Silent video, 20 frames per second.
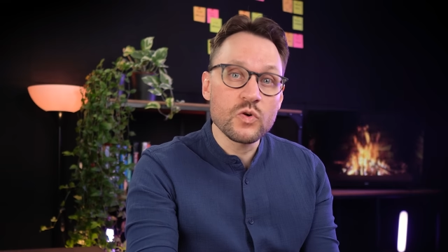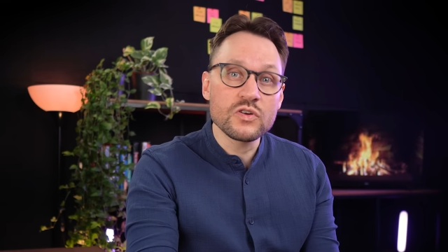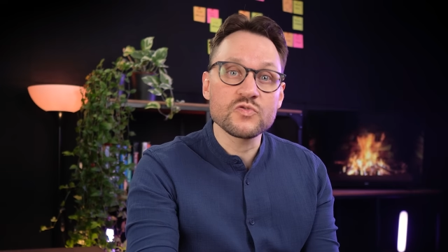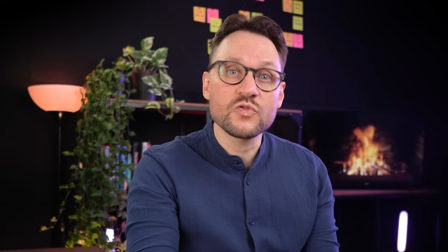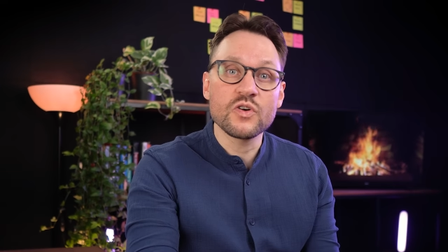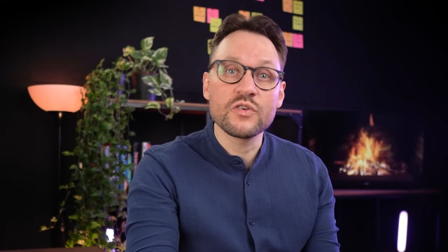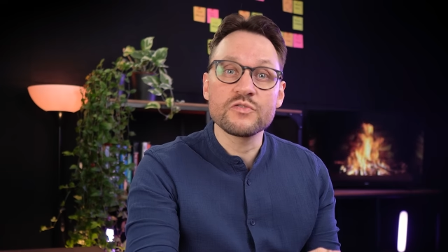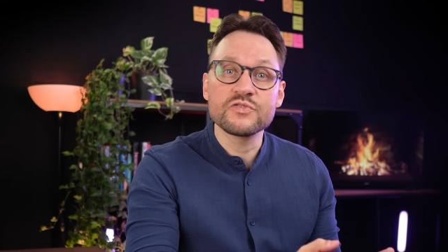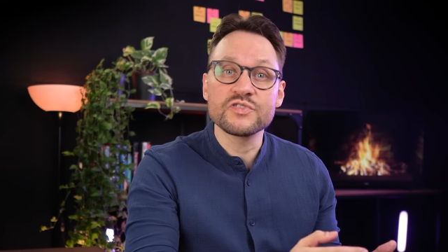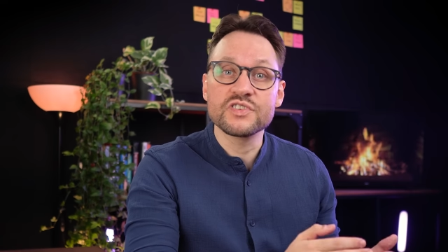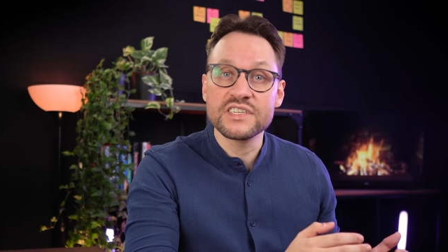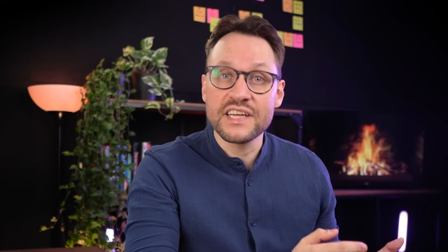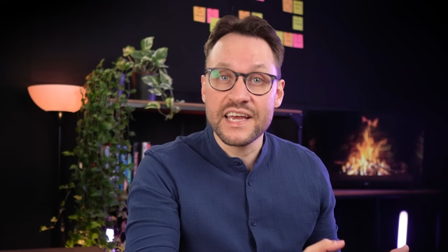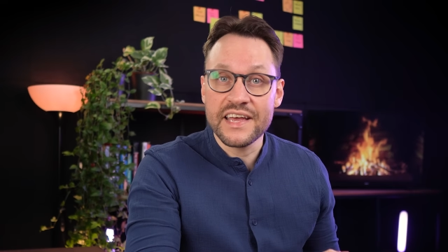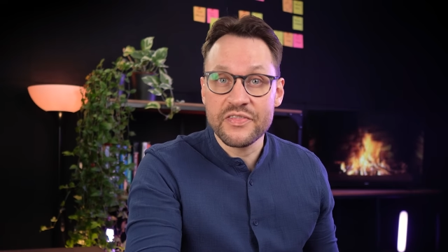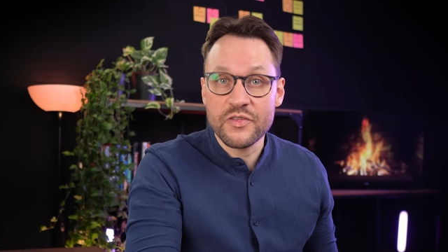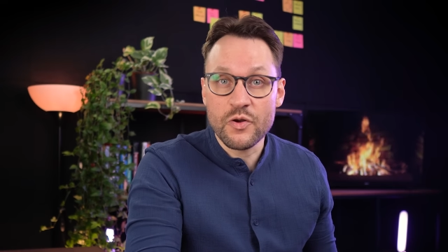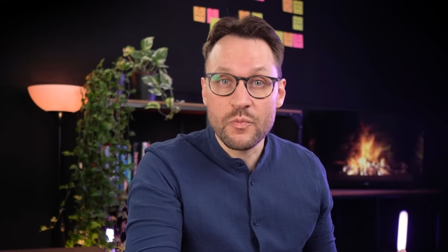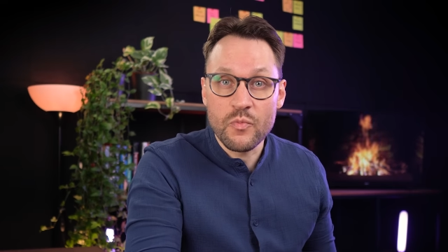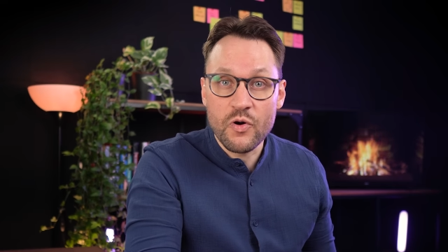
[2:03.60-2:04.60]
want to
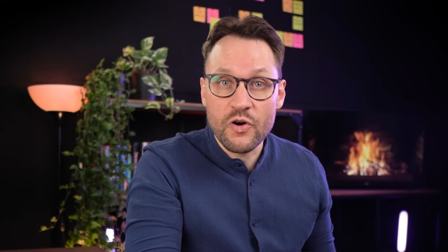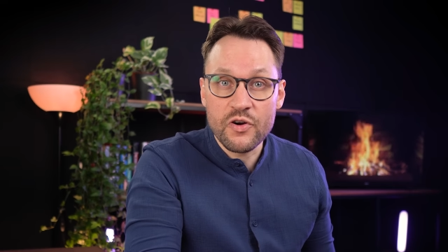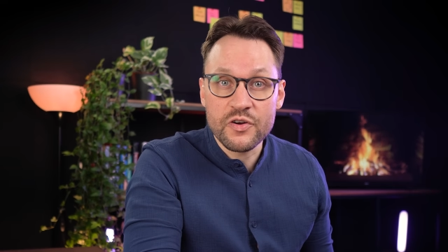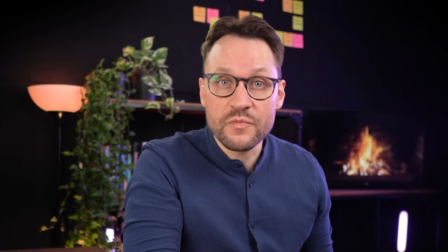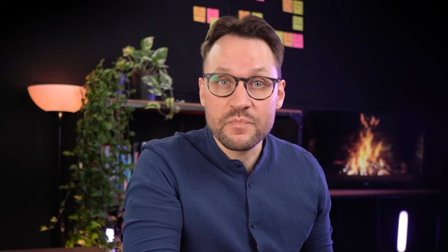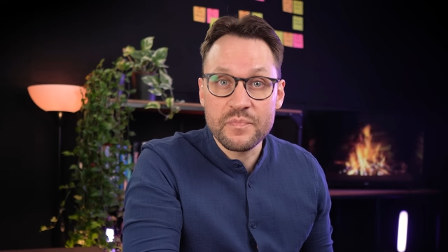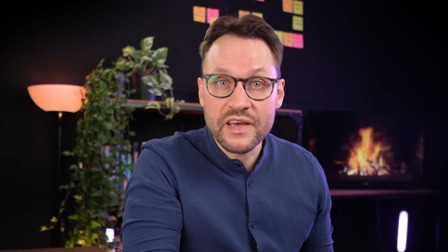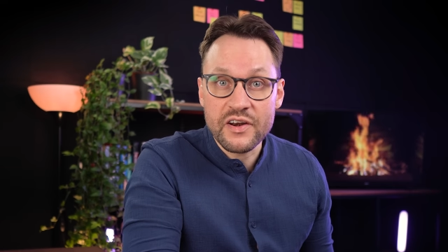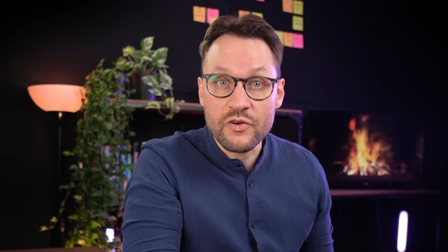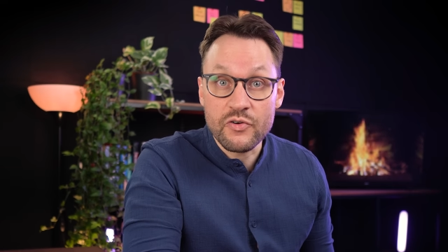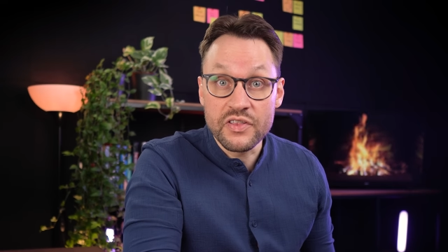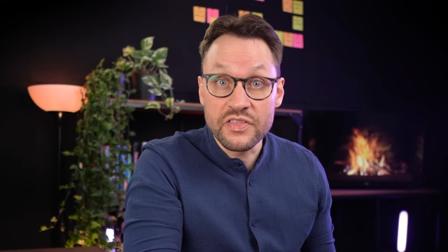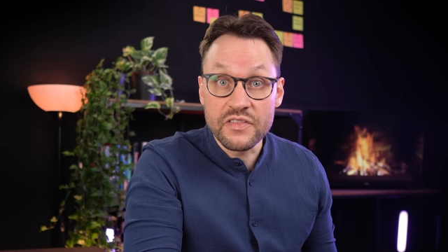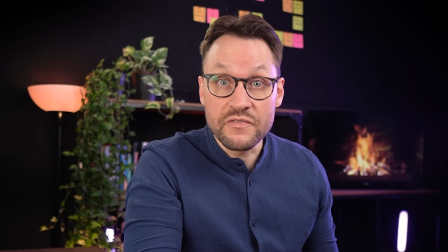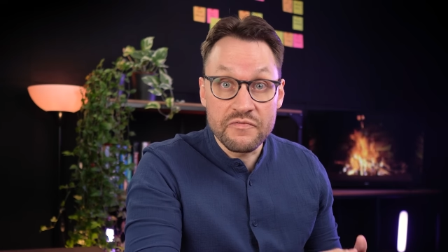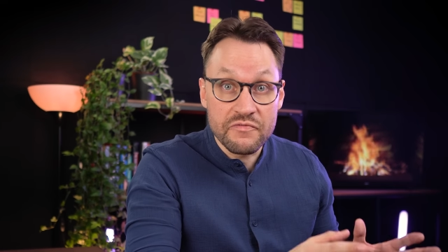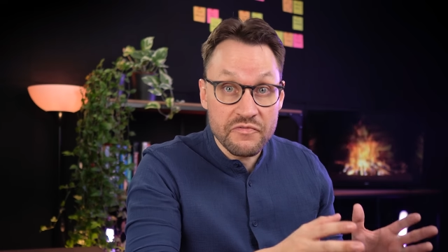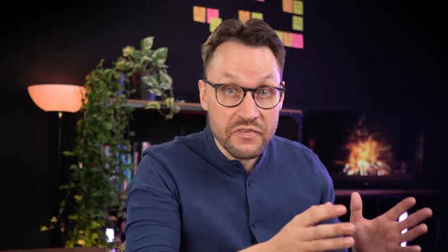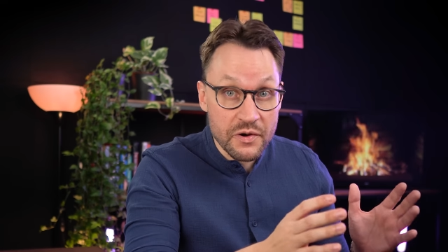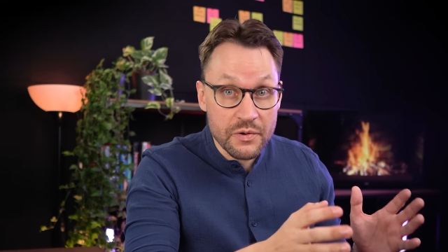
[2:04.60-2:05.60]
understand their market better in the
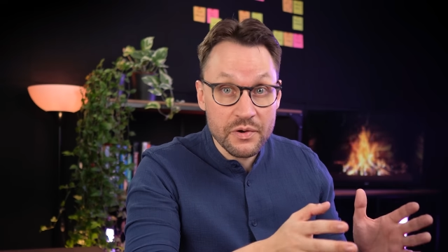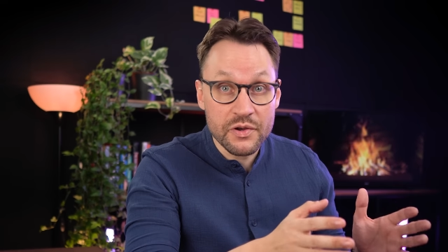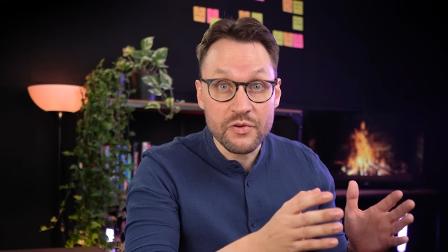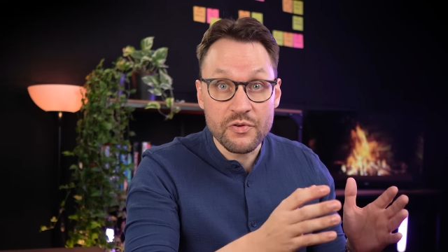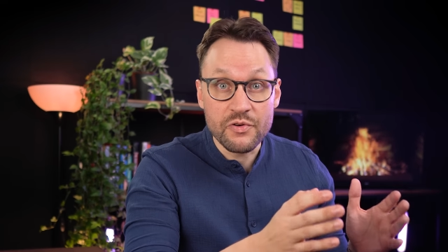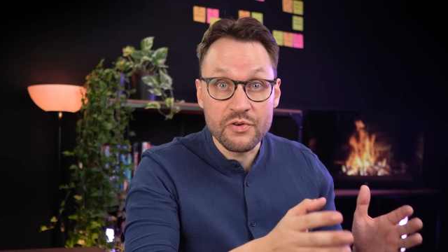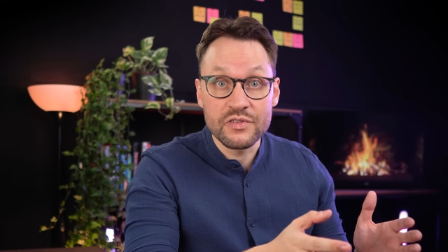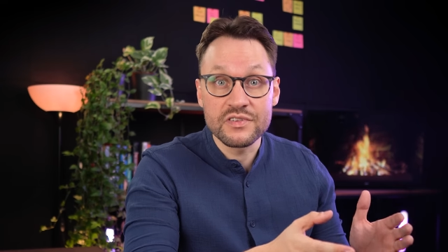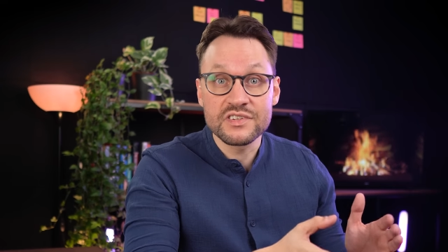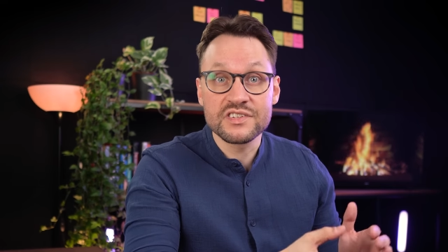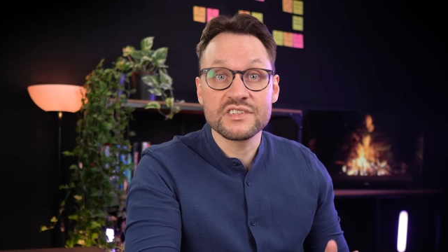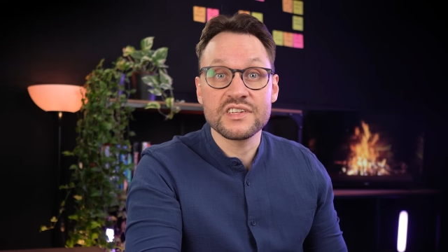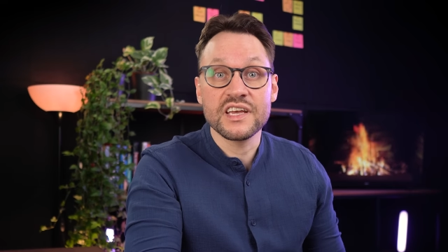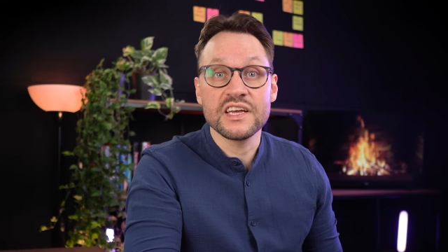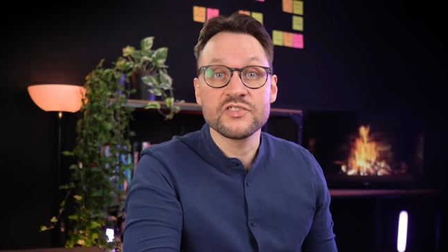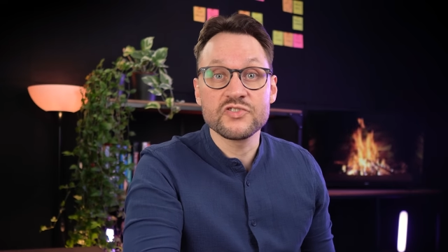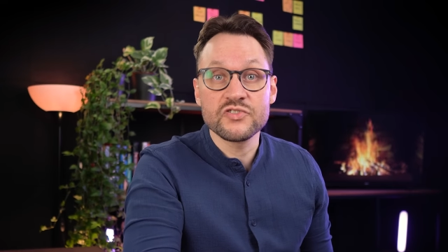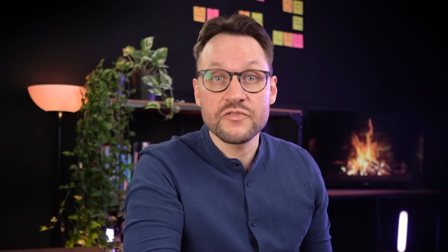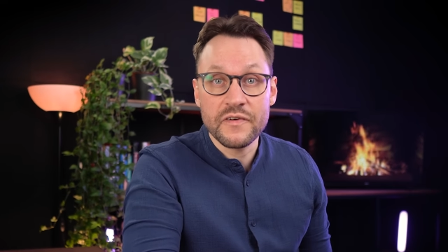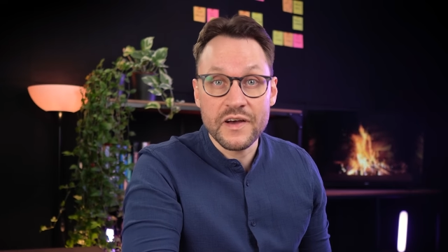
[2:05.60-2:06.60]
very early
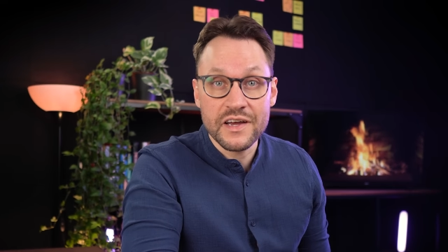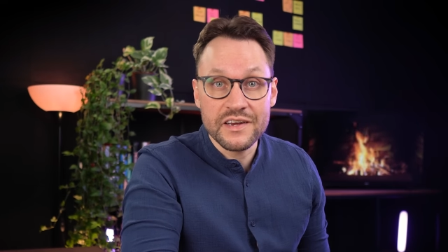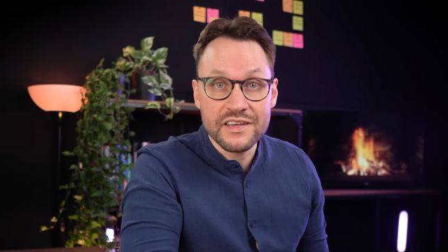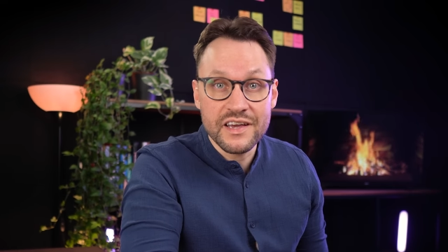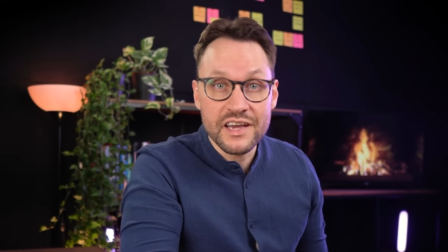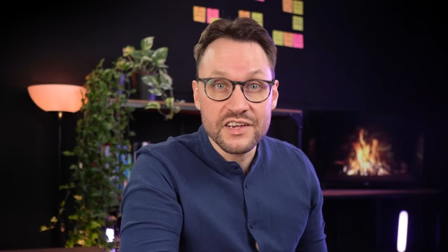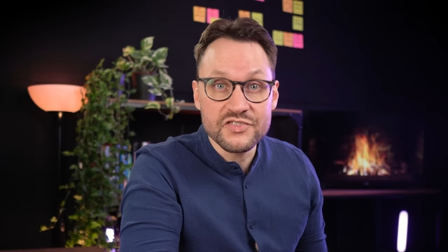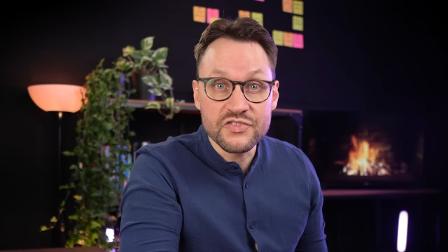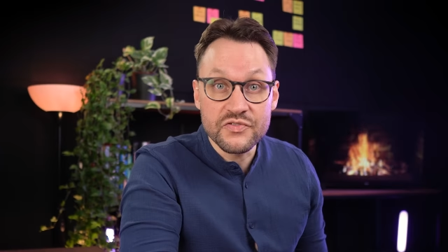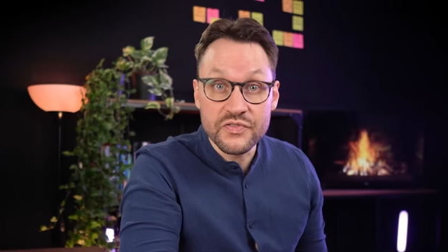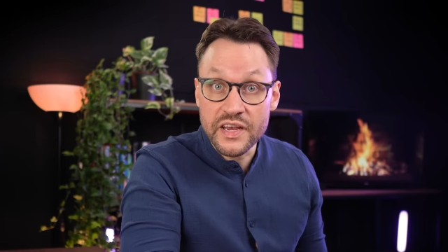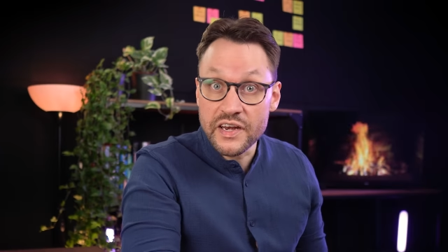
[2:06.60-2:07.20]
stages of ideation,